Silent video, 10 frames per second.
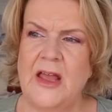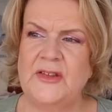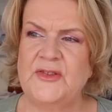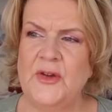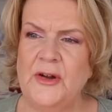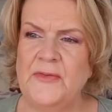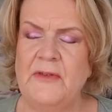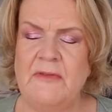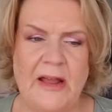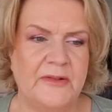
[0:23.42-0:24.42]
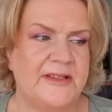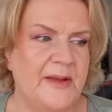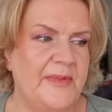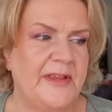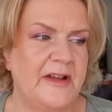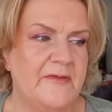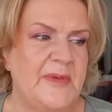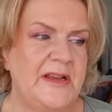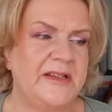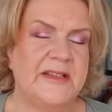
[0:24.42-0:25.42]
sort of around something I've
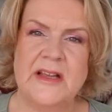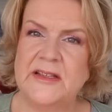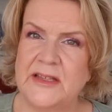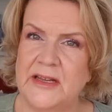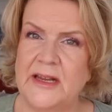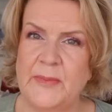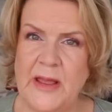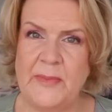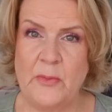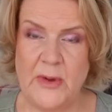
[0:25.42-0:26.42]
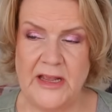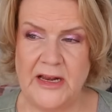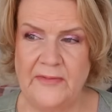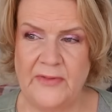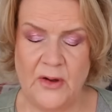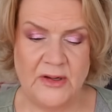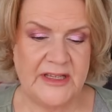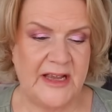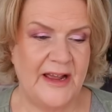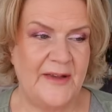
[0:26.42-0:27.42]
been discussing a little bit in my weekly
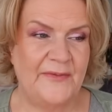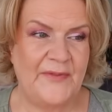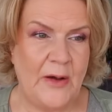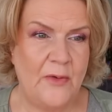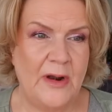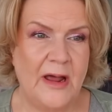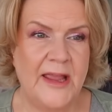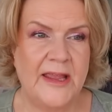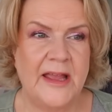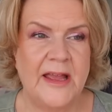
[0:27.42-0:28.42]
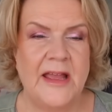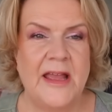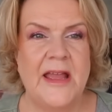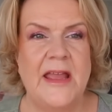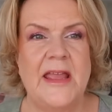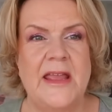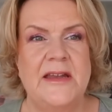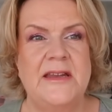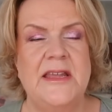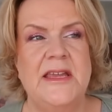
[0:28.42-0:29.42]
vlogs, and I felt like
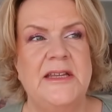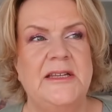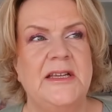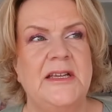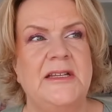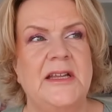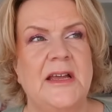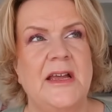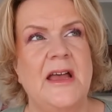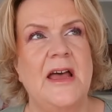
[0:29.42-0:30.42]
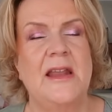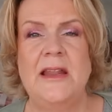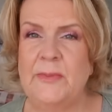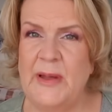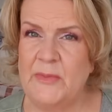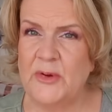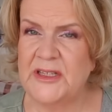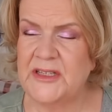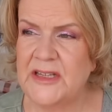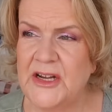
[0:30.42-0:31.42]
it needed a little bit more
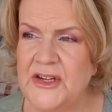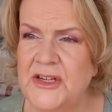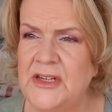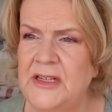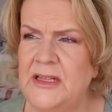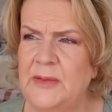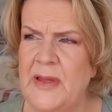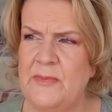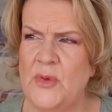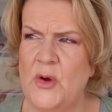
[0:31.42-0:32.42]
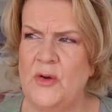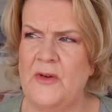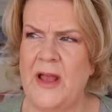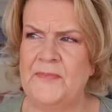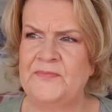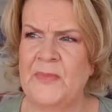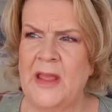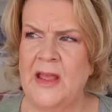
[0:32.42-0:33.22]
discussion, a little bit more